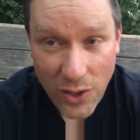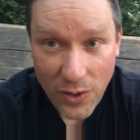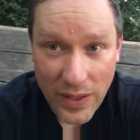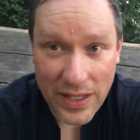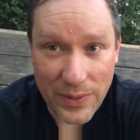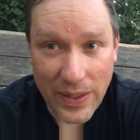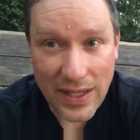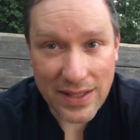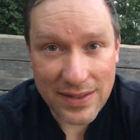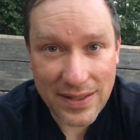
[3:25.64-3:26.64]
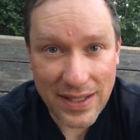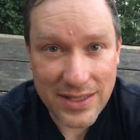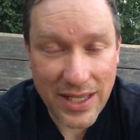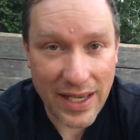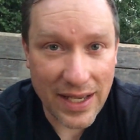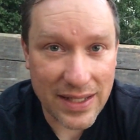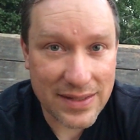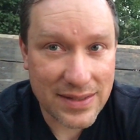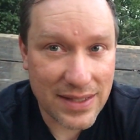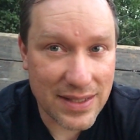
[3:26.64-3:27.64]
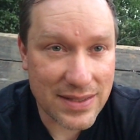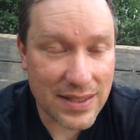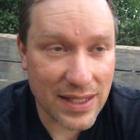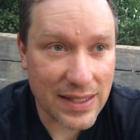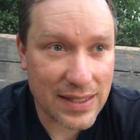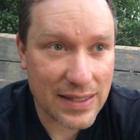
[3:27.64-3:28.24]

anyway, Ketchikan is like